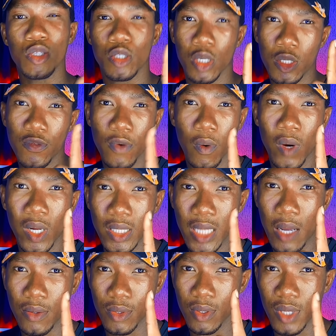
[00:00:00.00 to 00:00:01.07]
just for
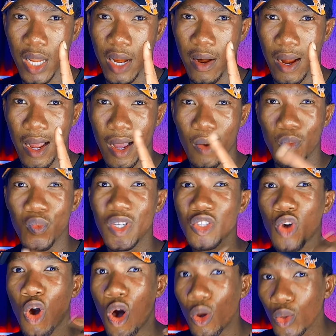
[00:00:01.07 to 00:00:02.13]
1,000 naira,
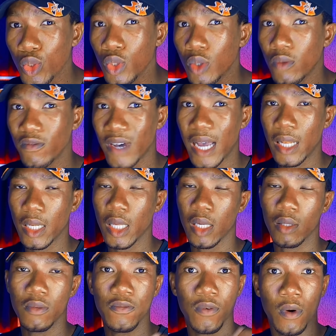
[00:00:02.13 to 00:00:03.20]
which also
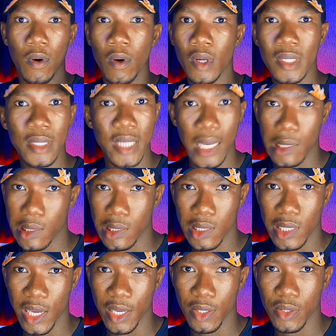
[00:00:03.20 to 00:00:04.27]
valid for 30
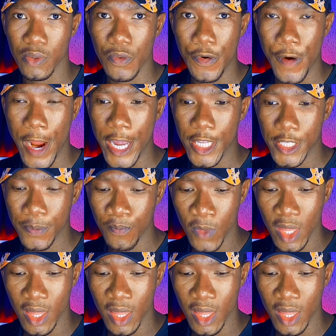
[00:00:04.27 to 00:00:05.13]
days, right?